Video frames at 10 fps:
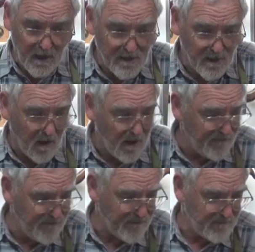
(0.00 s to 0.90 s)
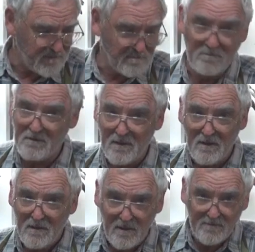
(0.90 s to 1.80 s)
a knife
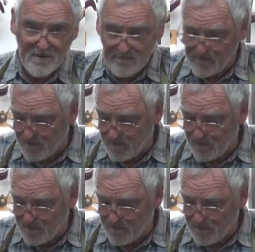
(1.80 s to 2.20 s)
of some